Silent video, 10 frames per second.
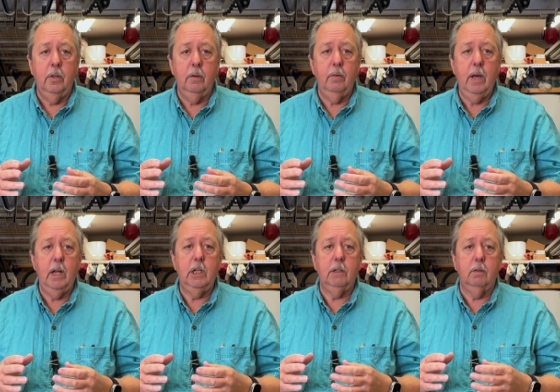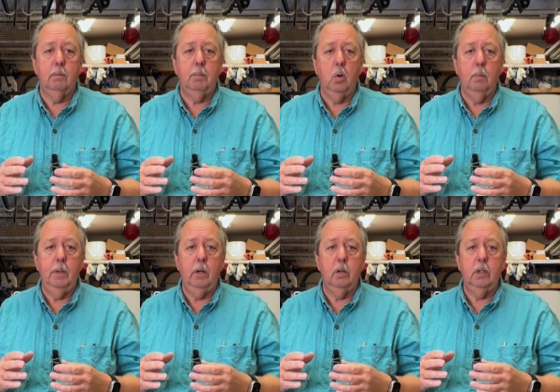The advantage of a bowl
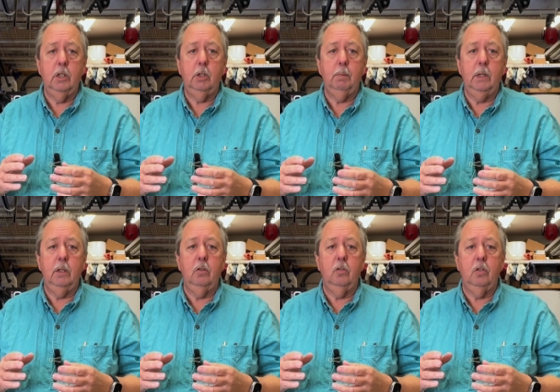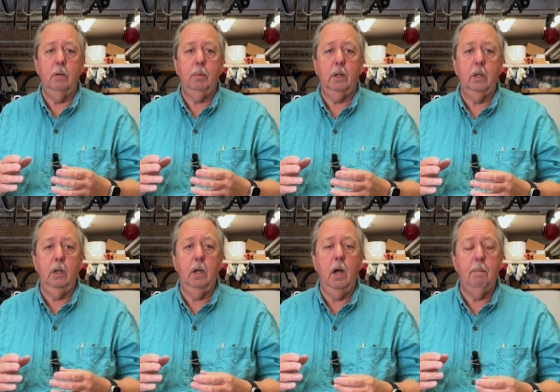bit or a dish bit is it's
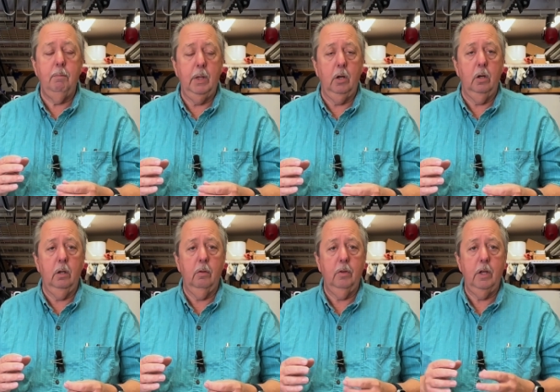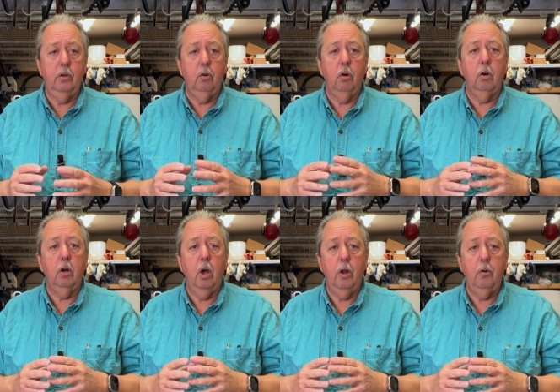typically uh, bigger than
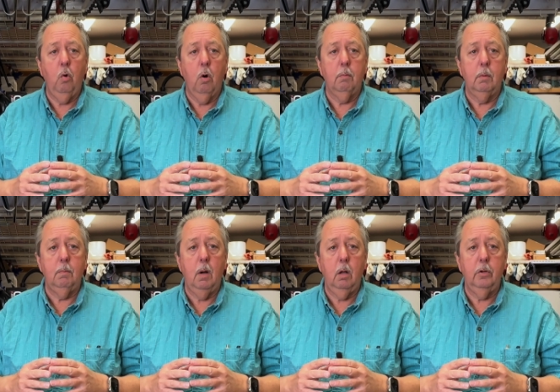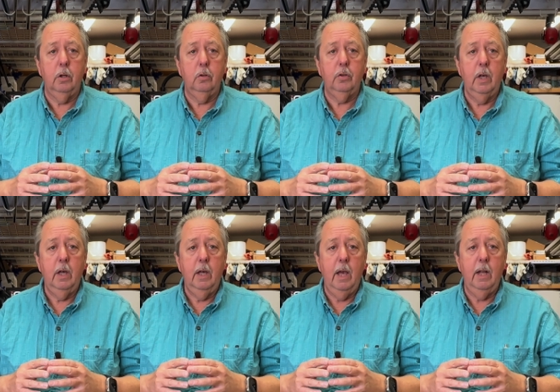your uh, normal ball nose,
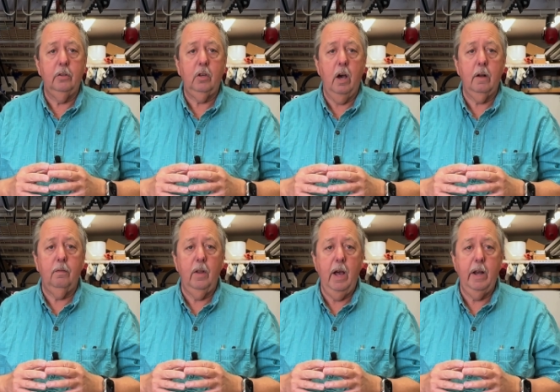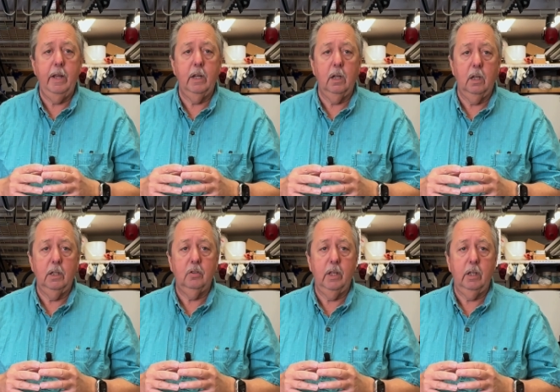and it's got a flat end.
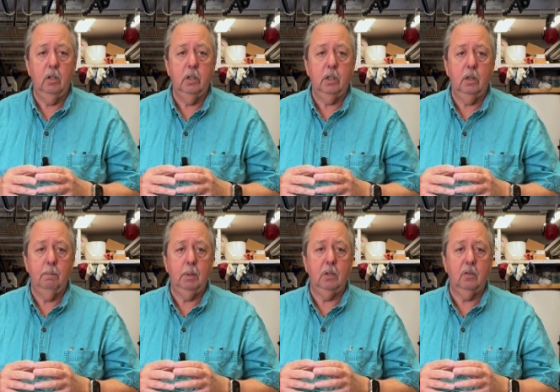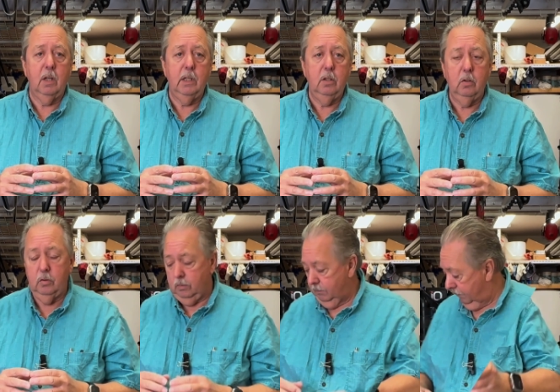Let's take a look at the bits that I
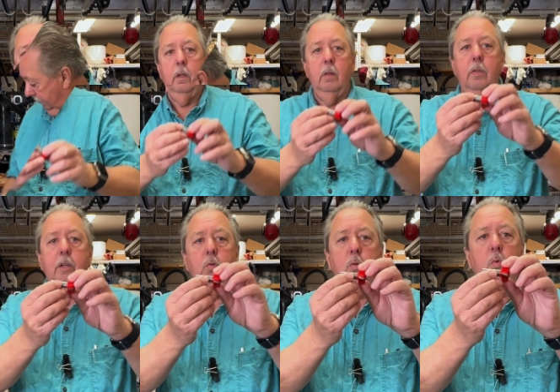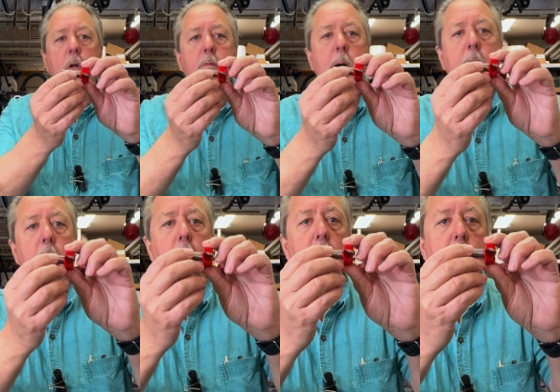use. This was one of my
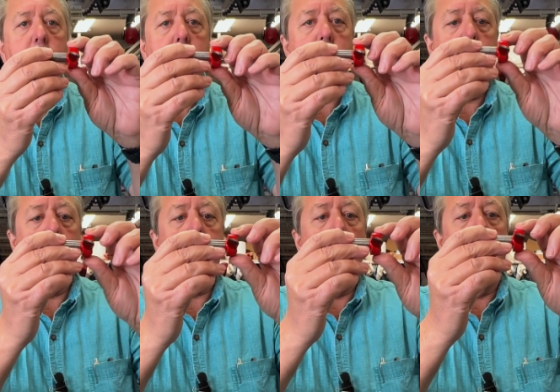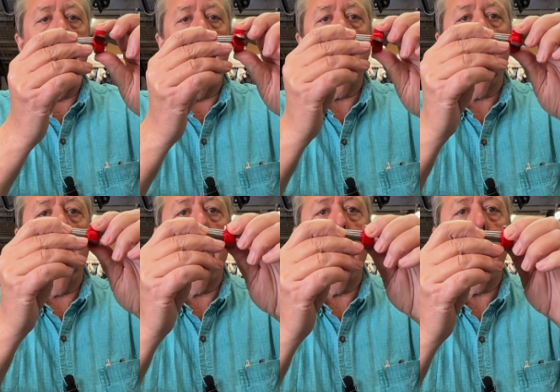early bowl bits
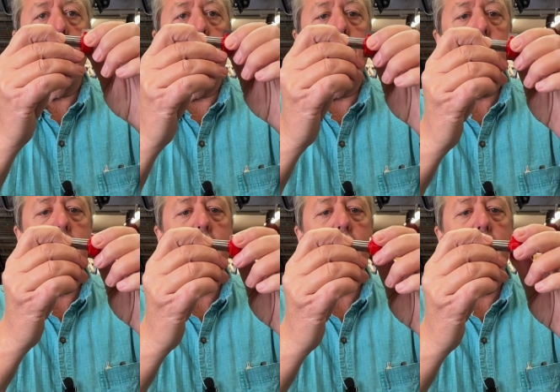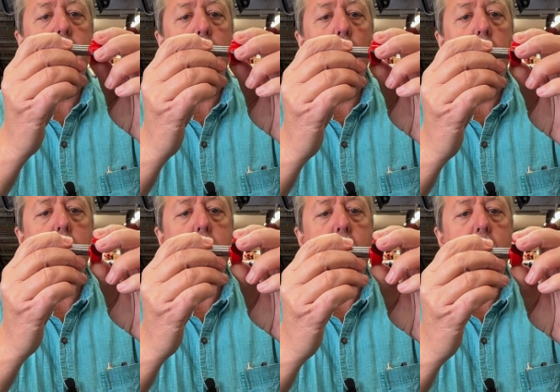or dish bits. It's a
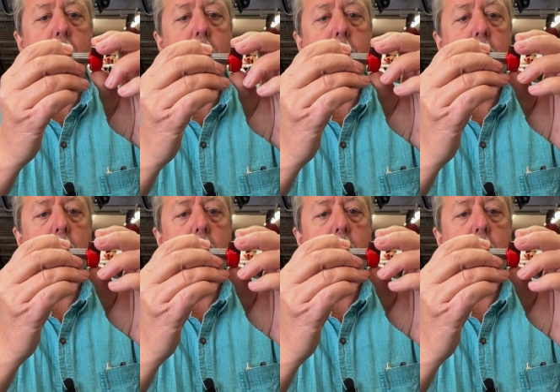Freud bit.